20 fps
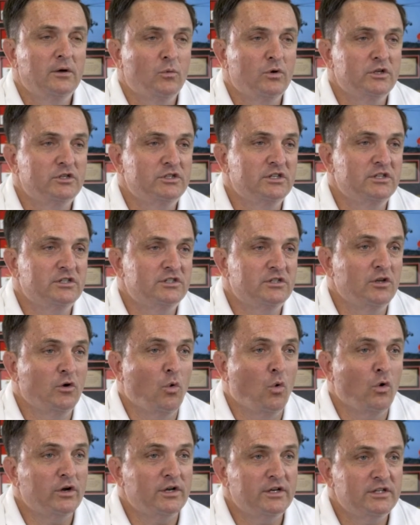which is the
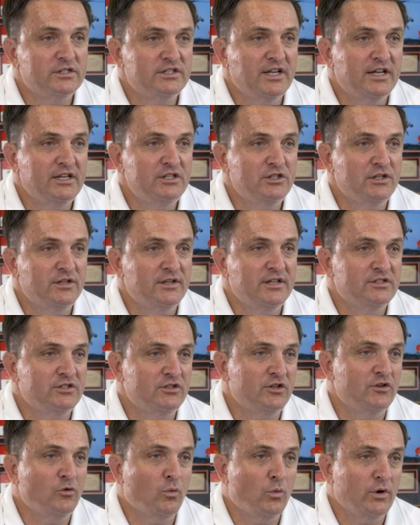organization that's
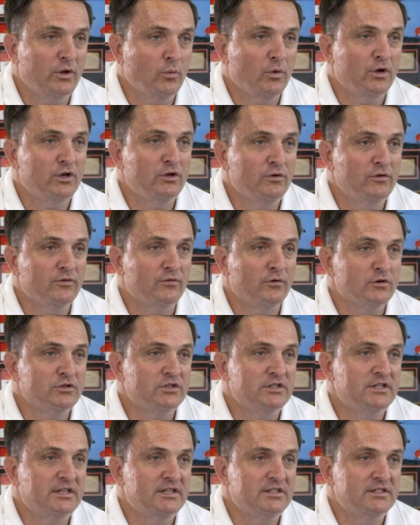the 21
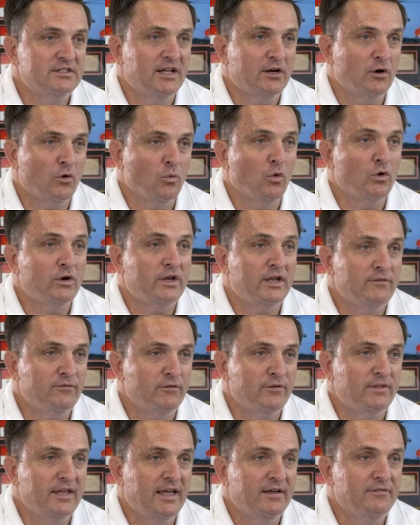universities that are working
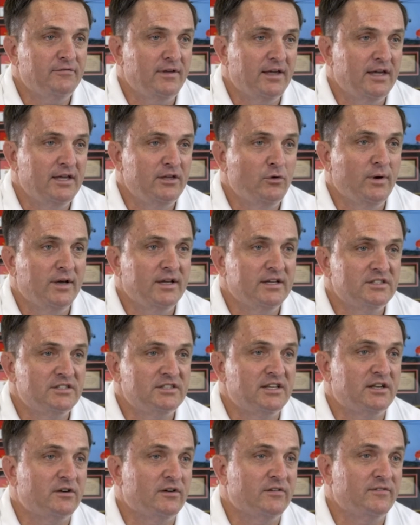for the FAA UAS
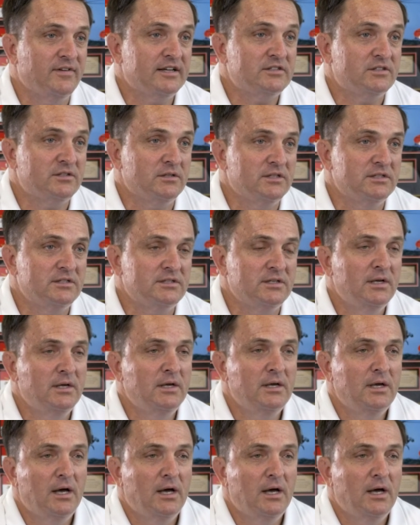Center of Excellence.